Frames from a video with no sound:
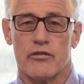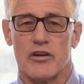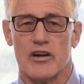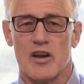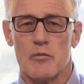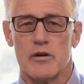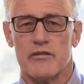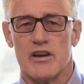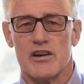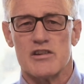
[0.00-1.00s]
for a number
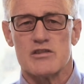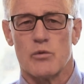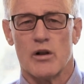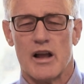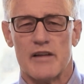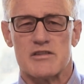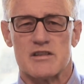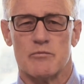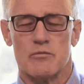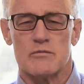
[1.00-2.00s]
of years will have
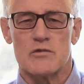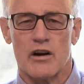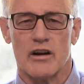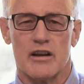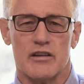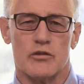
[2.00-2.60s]
some targeted